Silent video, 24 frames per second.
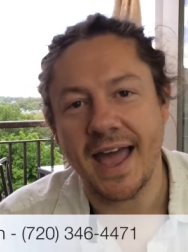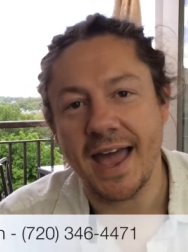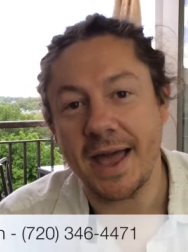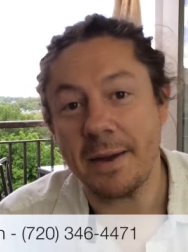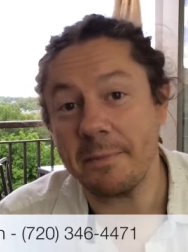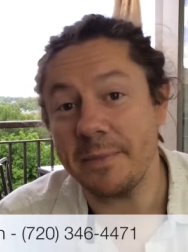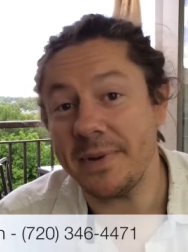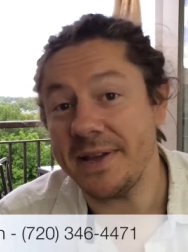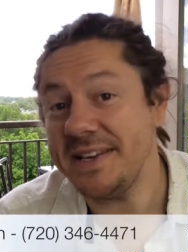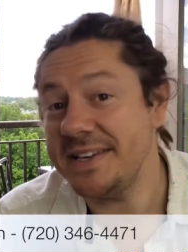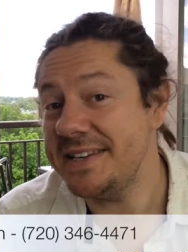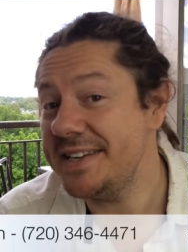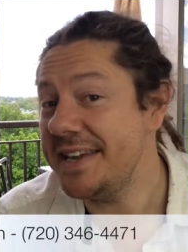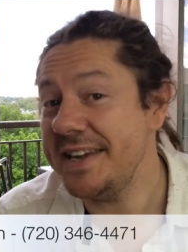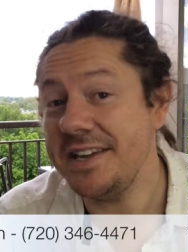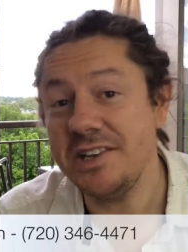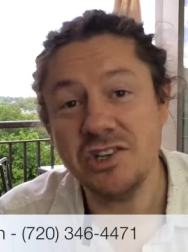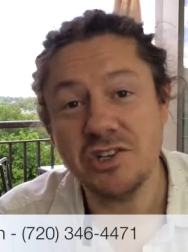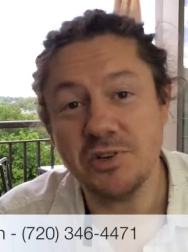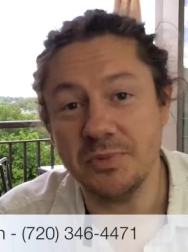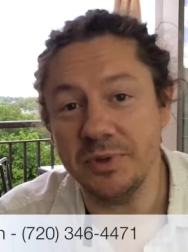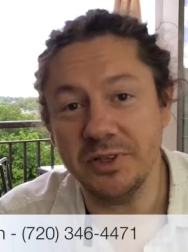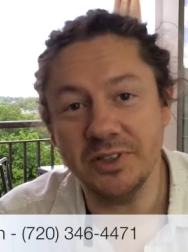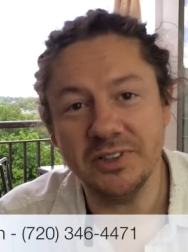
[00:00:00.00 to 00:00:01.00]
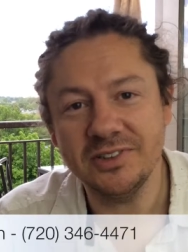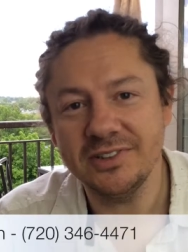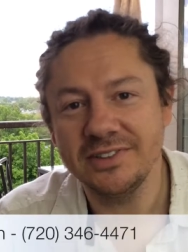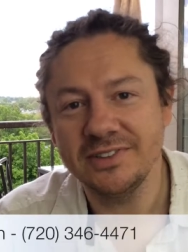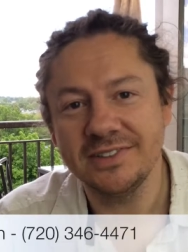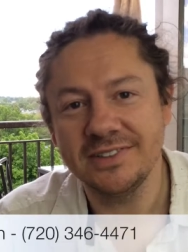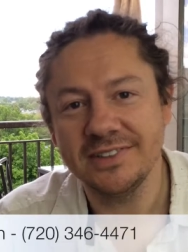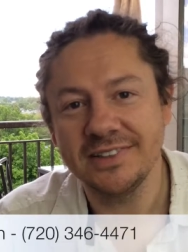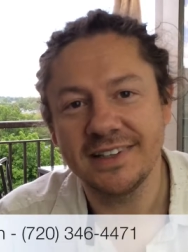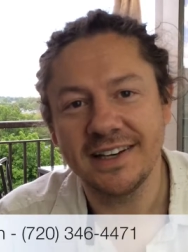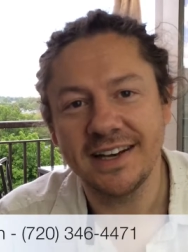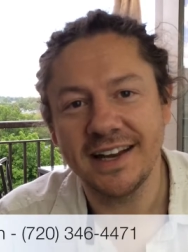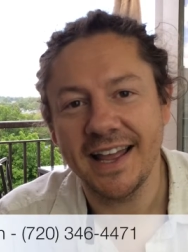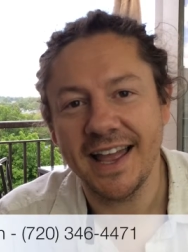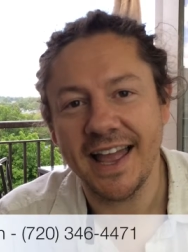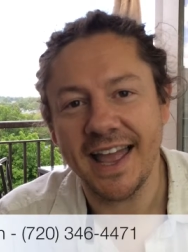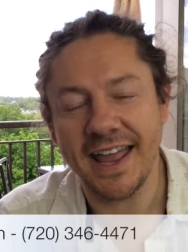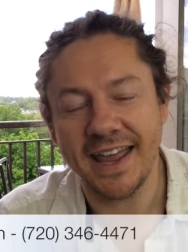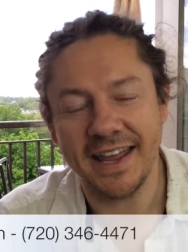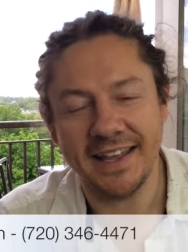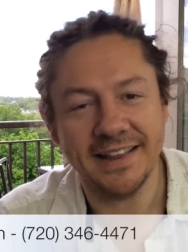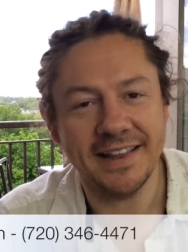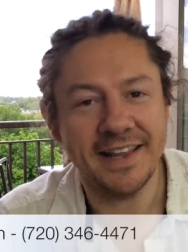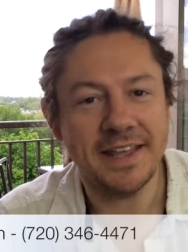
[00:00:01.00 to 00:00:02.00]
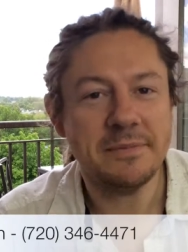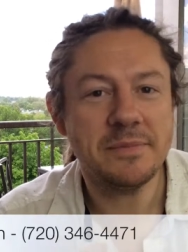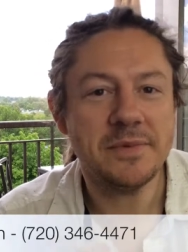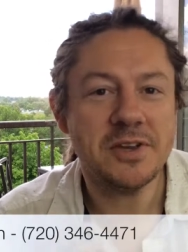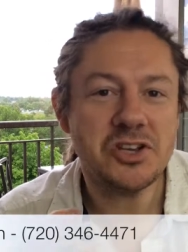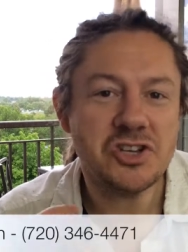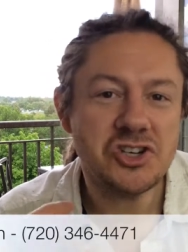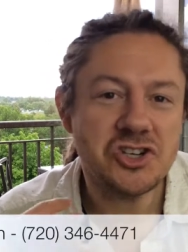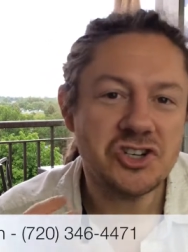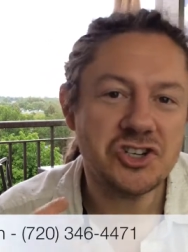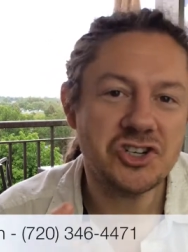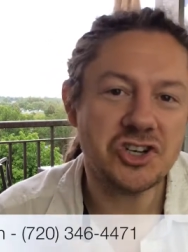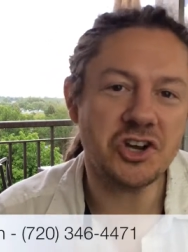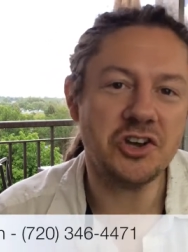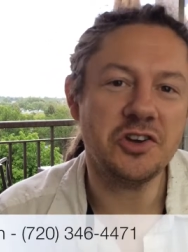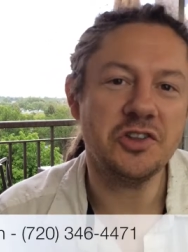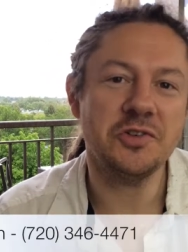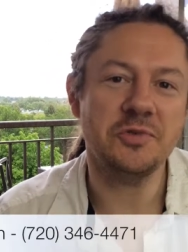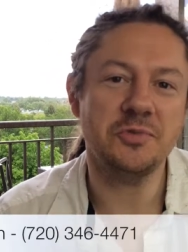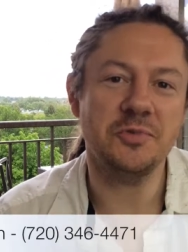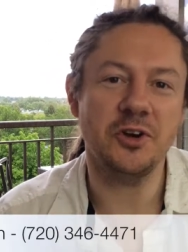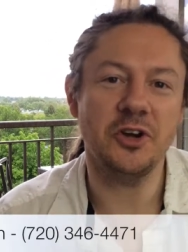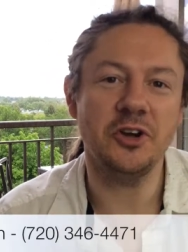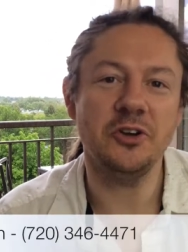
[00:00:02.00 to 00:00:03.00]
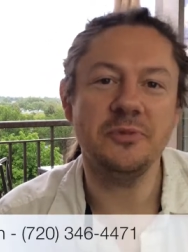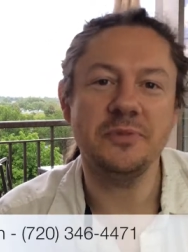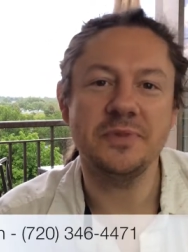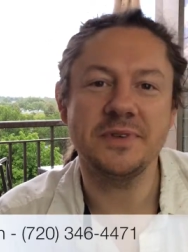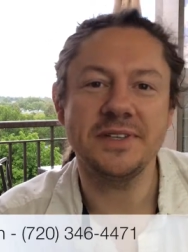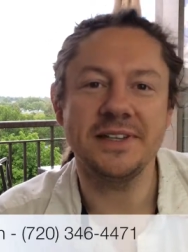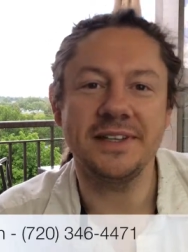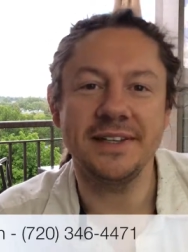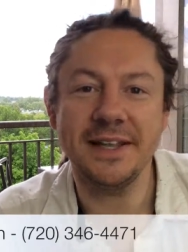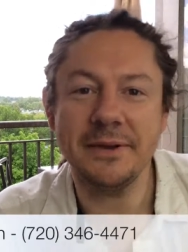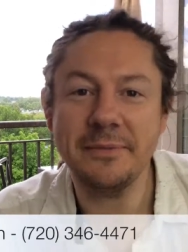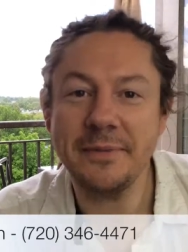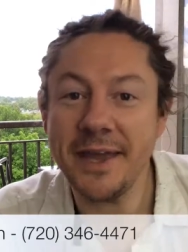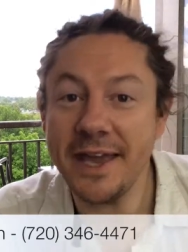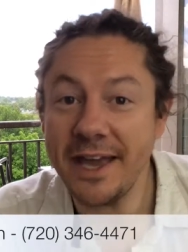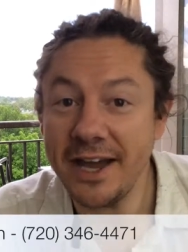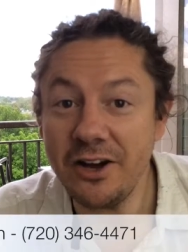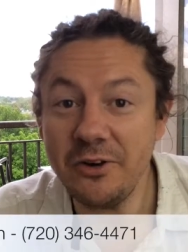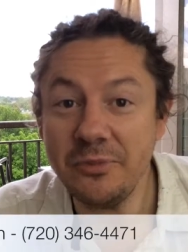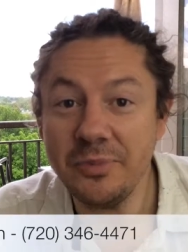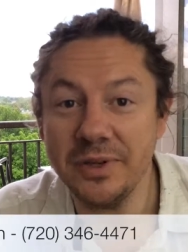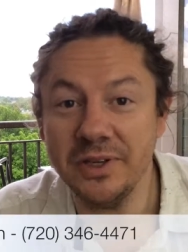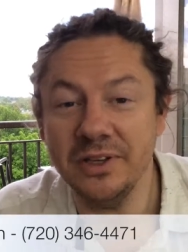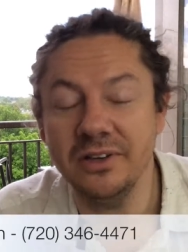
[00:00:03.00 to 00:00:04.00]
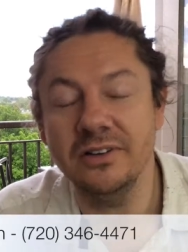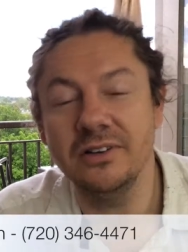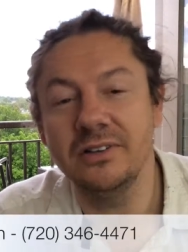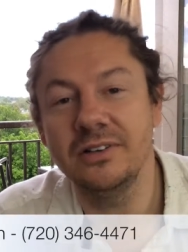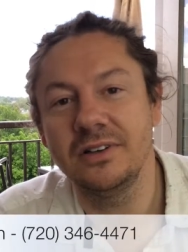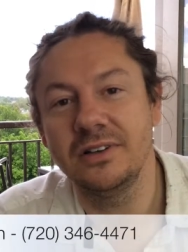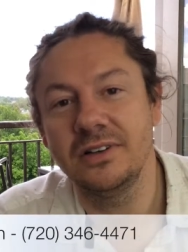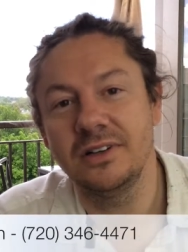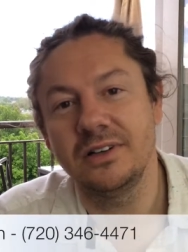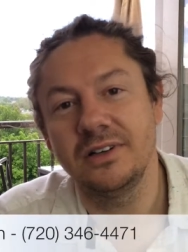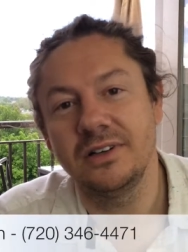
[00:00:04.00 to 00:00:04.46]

and be teachable and let me show you the ropes and let me help you,